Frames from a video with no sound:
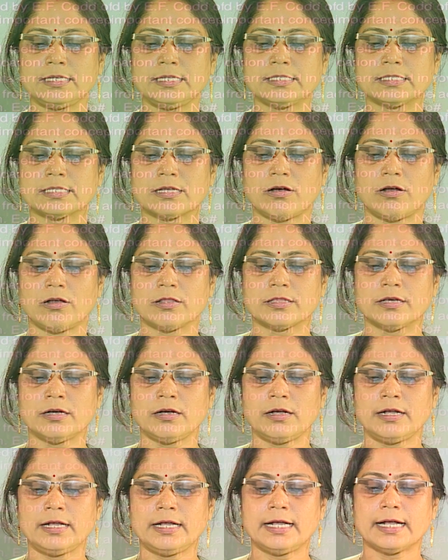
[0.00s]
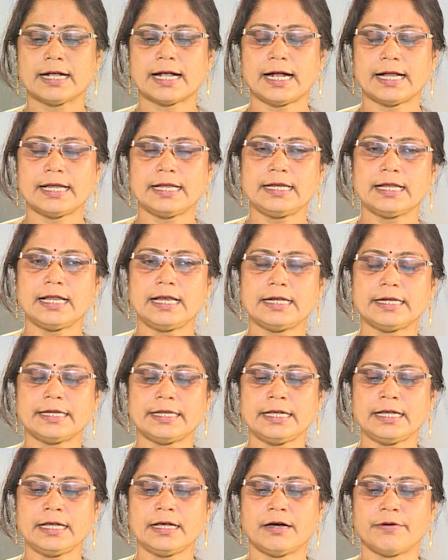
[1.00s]
is called the cardinality
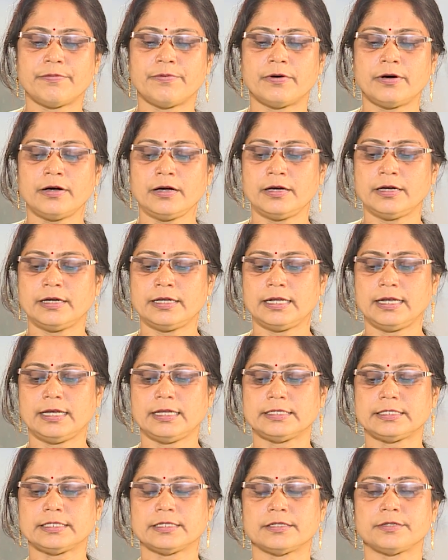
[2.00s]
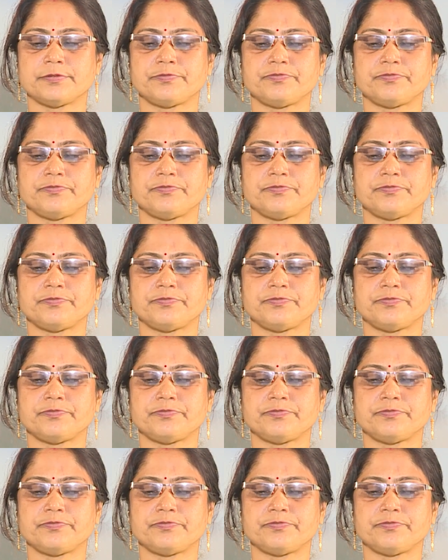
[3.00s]
of a relation.